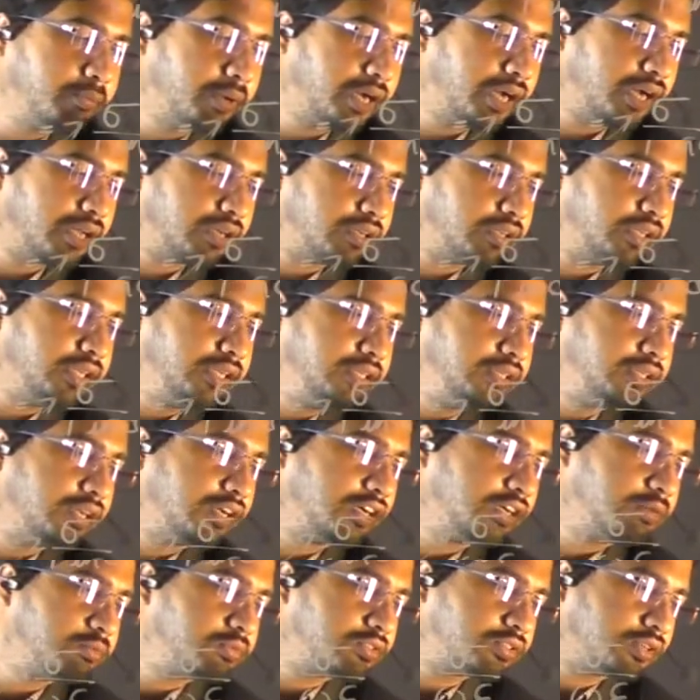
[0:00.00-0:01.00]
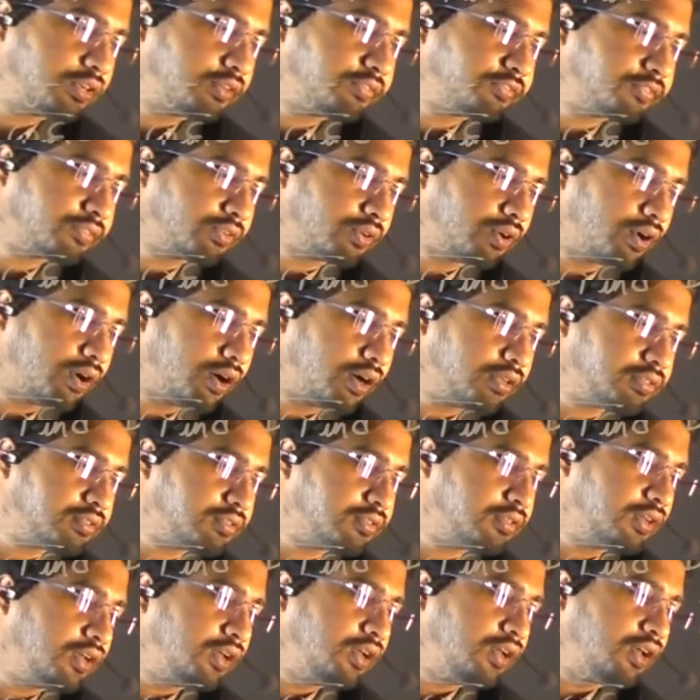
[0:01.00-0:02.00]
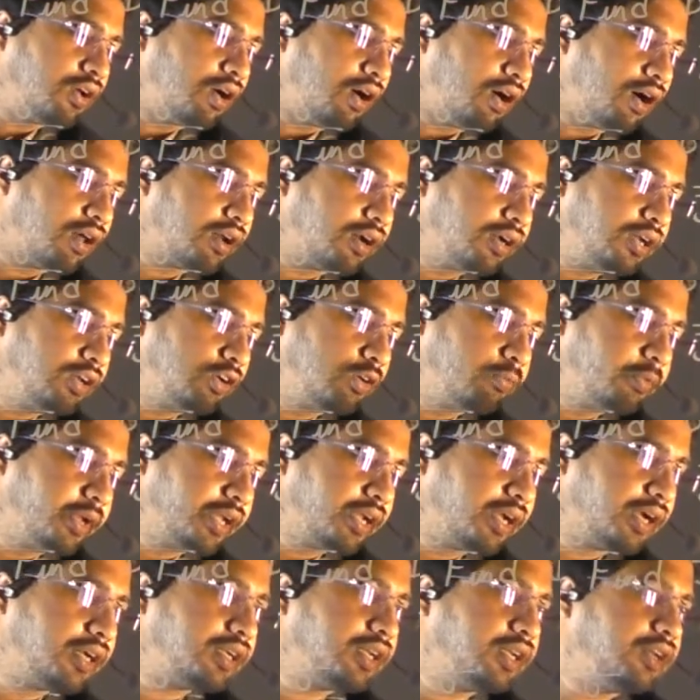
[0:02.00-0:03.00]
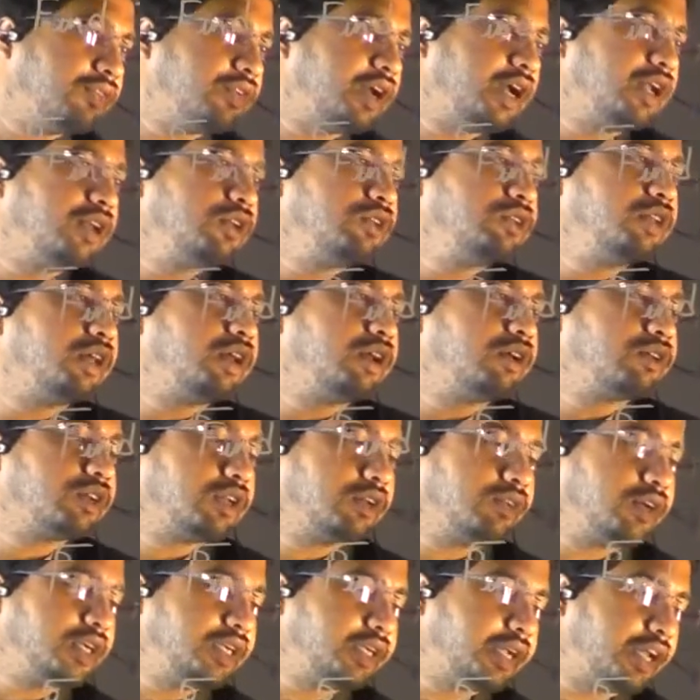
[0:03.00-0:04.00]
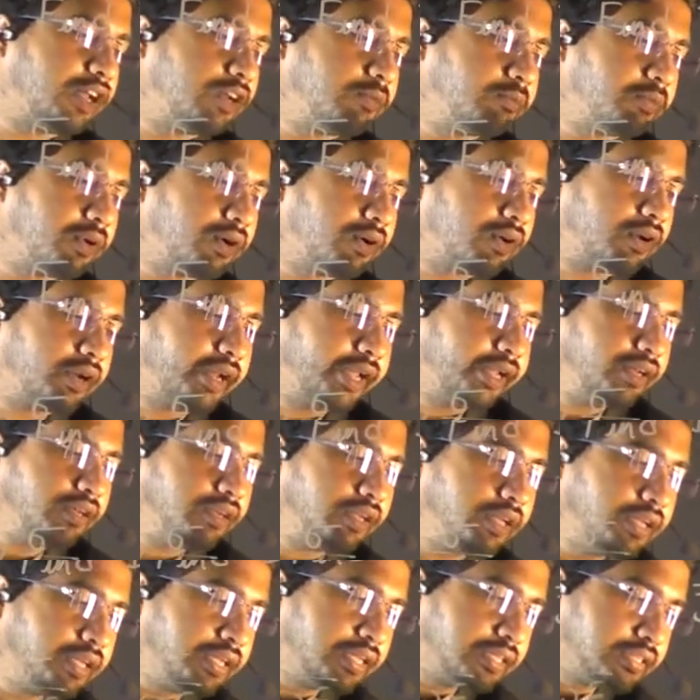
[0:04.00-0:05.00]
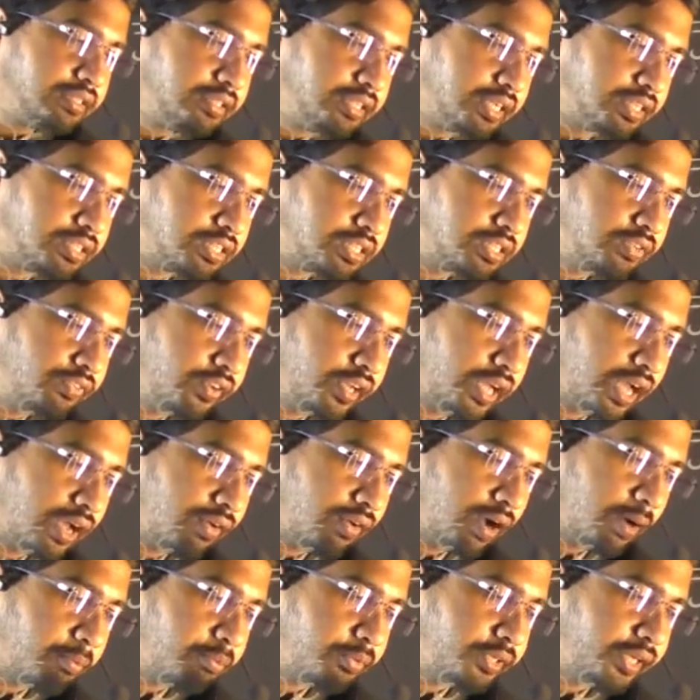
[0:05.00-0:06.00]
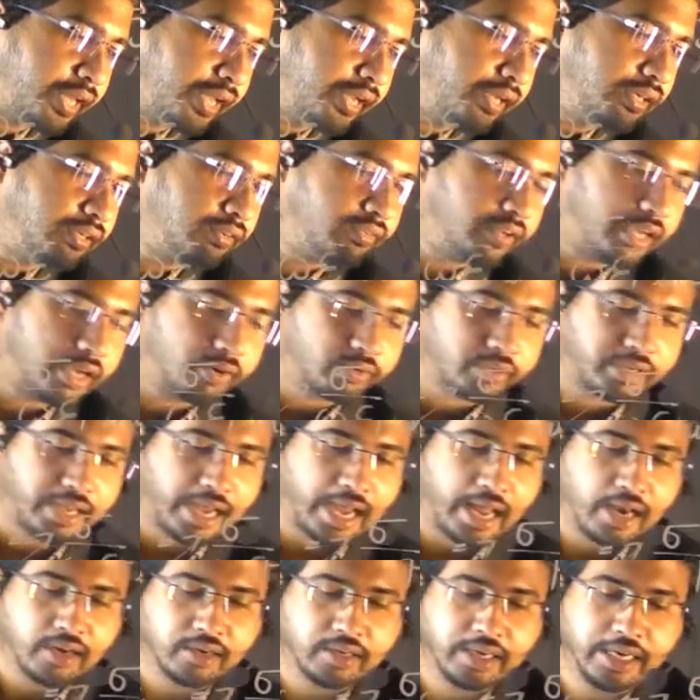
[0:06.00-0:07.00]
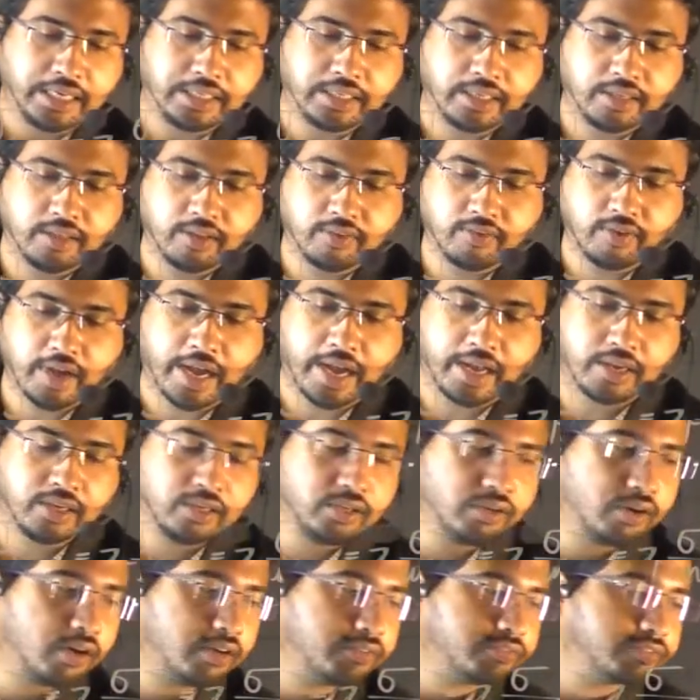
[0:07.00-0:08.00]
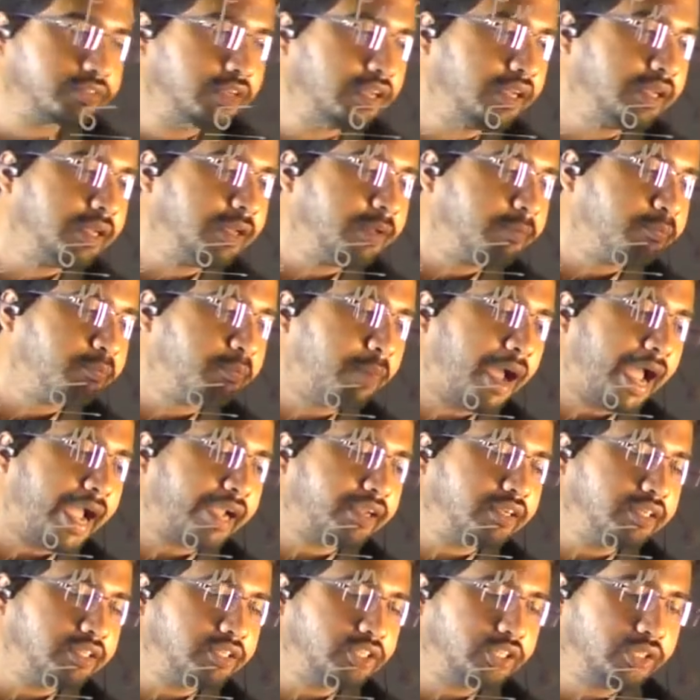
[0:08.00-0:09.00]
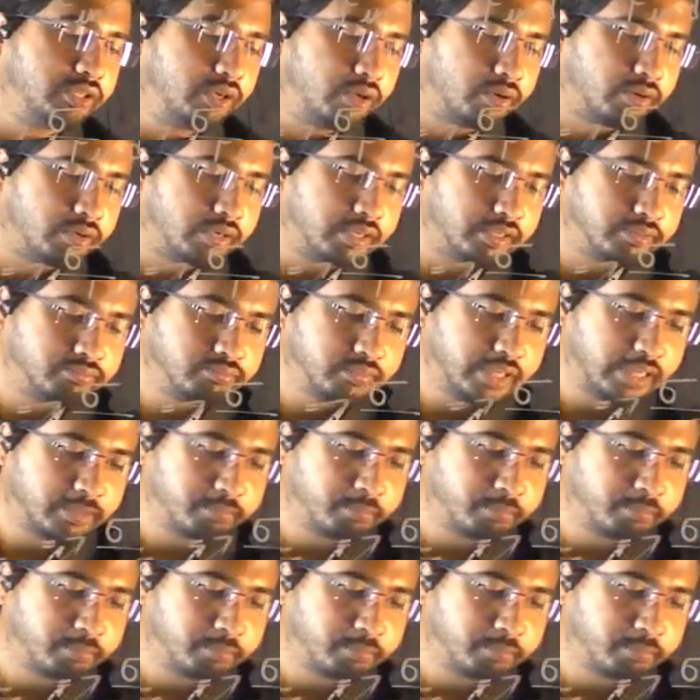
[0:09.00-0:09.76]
bar in terms of cos. Already omega t value they have given 10 power 9. Just we have calculated the value of magnitude only. That